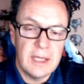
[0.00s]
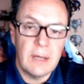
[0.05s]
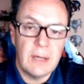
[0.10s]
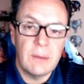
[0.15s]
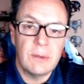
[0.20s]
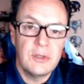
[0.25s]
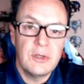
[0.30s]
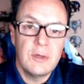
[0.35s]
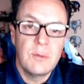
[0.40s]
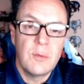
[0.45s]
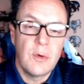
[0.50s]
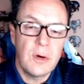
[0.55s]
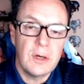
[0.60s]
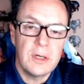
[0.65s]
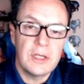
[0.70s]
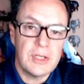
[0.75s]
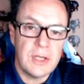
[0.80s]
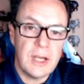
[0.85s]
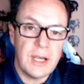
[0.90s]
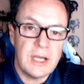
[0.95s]
do more to
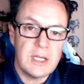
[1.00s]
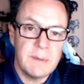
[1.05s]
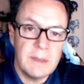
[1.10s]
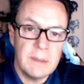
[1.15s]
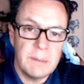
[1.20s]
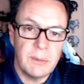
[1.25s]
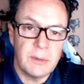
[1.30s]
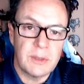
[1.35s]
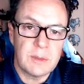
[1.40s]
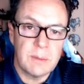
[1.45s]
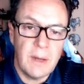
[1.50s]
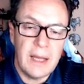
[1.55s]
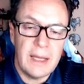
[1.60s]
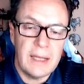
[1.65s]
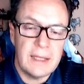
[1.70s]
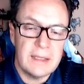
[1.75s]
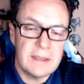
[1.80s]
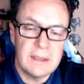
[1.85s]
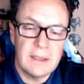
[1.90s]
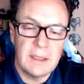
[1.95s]
change people's minds
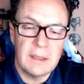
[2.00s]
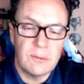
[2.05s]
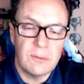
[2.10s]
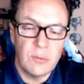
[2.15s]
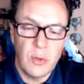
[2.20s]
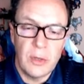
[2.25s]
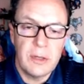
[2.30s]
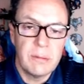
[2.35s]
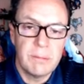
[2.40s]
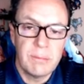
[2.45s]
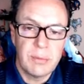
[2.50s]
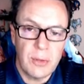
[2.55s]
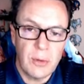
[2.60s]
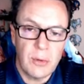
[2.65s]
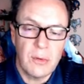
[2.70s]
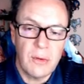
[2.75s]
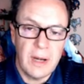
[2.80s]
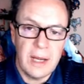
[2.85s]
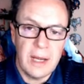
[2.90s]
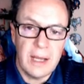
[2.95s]
than weird
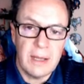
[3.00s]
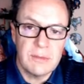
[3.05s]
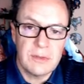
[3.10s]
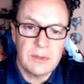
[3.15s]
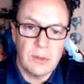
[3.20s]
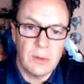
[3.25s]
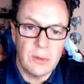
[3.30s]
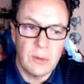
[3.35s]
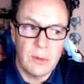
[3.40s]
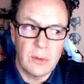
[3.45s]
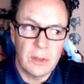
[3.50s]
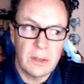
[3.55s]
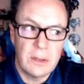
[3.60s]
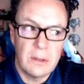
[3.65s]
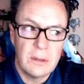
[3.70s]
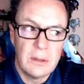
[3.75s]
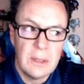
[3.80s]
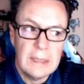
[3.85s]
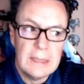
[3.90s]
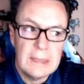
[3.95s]
programs or
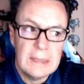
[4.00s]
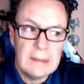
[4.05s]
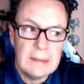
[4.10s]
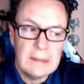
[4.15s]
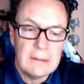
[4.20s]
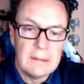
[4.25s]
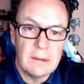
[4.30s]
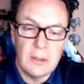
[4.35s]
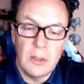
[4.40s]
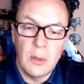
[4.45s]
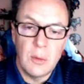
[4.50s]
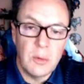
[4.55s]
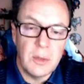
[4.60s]
lowering